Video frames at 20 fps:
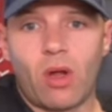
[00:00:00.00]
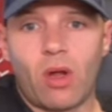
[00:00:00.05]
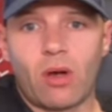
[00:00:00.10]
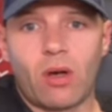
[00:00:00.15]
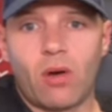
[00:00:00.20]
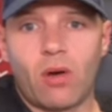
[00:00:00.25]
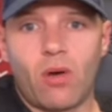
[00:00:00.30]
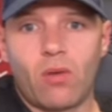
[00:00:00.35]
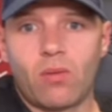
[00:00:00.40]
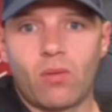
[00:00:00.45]

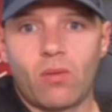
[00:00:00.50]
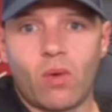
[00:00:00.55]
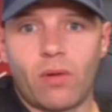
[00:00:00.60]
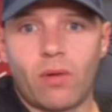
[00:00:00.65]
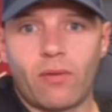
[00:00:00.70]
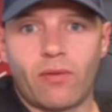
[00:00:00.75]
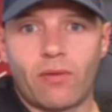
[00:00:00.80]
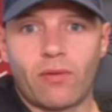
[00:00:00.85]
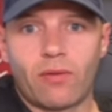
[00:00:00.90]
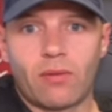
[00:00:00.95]
Well, I'm not a
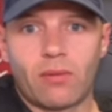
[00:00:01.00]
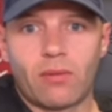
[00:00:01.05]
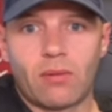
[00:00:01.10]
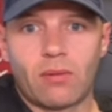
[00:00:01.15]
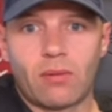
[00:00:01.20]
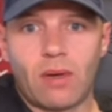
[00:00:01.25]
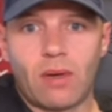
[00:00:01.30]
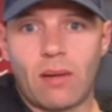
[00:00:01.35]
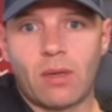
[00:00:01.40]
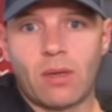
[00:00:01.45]
lone
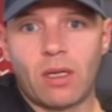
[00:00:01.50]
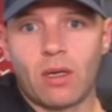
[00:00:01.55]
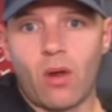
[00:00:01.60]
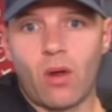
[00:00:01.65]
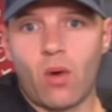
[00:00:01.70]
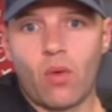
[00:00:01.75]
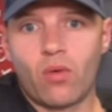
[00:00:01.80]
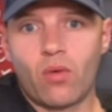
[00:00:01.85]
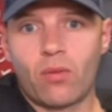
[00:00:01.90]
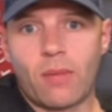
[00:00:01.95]
wolf.
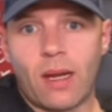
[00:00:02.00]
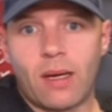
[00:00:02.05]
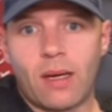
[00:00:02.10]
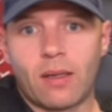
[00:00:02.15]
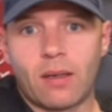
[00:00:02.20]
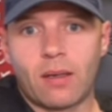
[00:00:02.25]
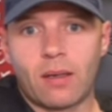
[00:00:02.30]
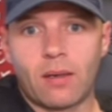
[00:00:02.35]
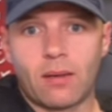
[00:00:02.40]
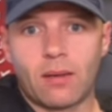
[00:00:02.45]
I'm a
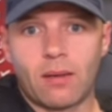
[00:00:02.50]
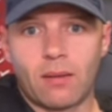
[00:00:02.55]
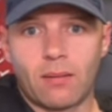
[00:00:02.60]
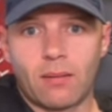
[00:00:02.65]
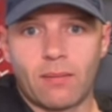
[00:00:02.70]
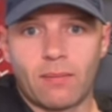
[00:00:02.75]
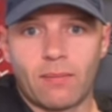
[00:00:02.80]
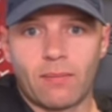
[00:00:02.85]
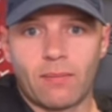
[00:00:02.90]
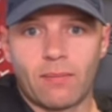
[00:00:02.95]
lone man.
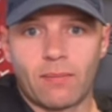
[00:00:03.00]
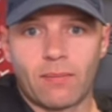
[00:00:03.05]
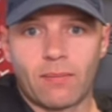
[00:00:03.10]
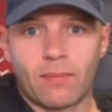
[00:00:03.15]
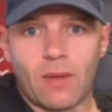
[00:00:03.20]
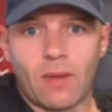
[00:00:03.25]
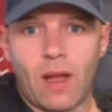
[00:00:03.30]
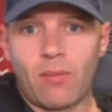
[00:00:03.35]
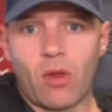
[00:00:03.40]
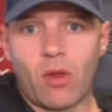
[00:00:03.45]

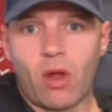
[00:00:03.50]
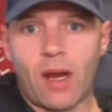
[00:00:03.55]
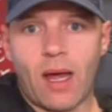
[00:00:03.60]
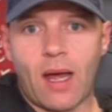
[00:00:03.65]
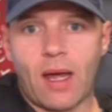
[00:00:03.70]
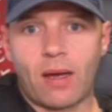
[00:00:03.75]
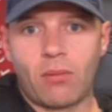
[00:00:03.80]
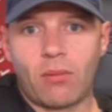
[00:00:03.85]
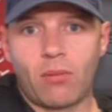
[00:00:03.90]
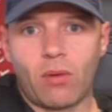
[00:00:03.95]

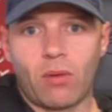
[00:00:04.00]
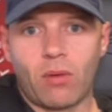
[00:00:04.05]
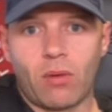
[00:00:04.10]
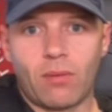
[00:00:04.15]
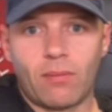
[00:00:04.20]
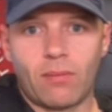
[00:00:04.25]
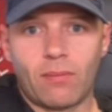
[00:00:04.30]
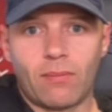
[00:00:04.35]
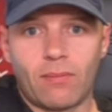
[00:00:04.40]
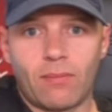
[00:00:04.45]
I'm not an
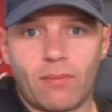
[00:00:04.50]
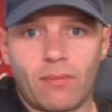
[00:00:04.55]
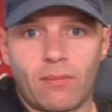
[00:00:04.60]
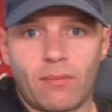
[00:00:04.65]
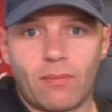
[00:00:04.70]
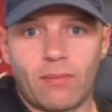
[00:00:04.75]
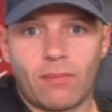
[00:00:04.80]
animal.